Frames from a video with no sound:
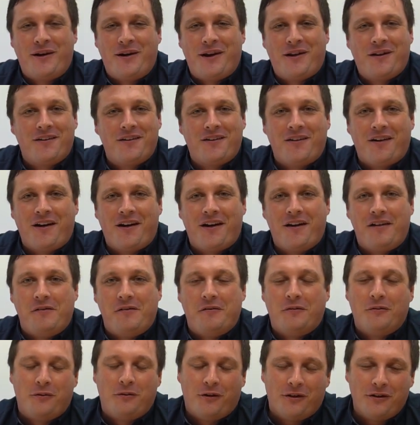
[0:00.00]
We don't know
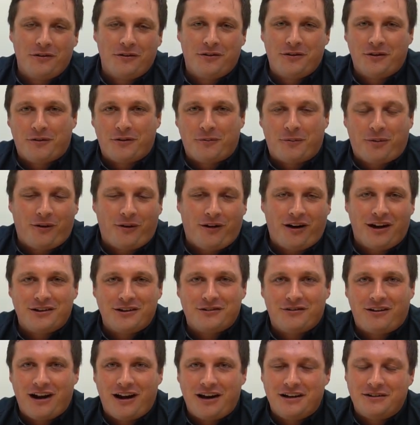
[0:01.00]
what sort of
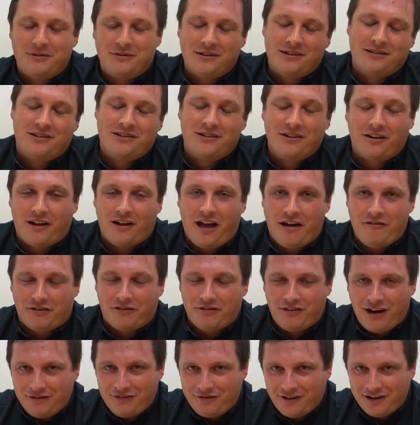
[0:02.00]
price range. We sort of have a
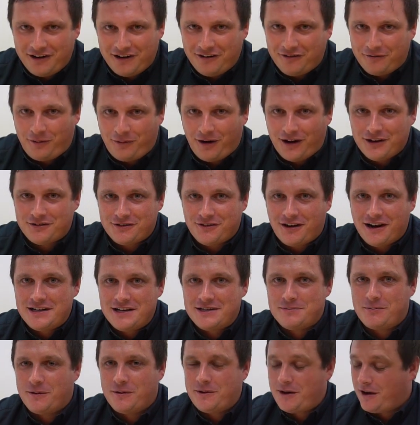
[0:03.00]
rough idea of price
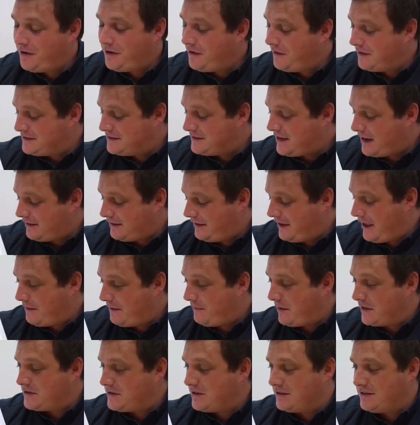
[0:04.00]
range, but we don't know exactly how
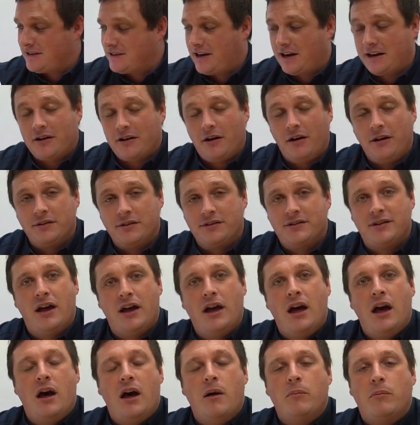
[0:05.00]
much it's going to cost.
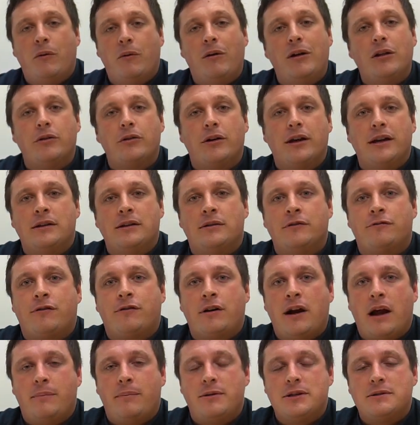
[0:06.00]
But we're looking to
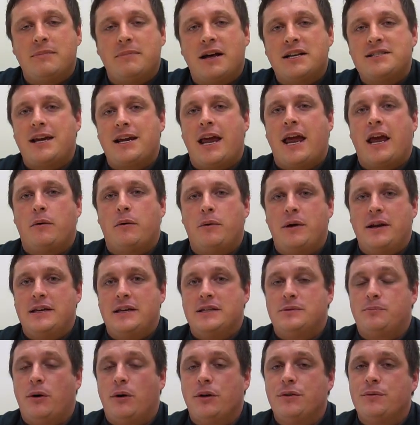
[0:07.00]
free up as much equity
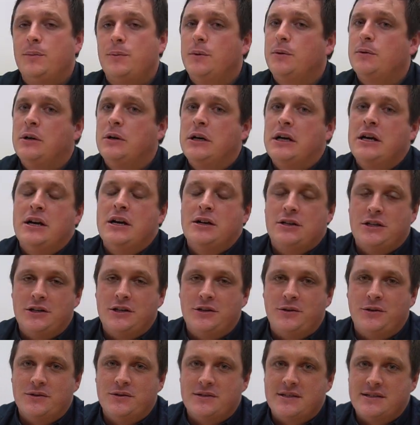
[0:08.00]
as possible to
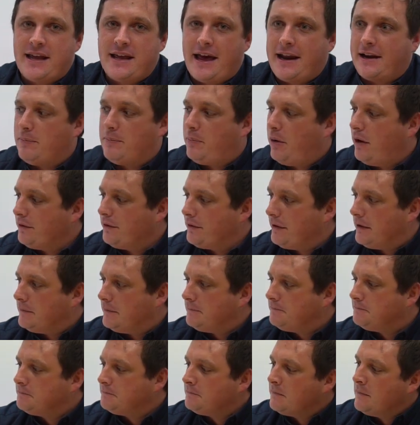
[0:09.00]
use as our deposit.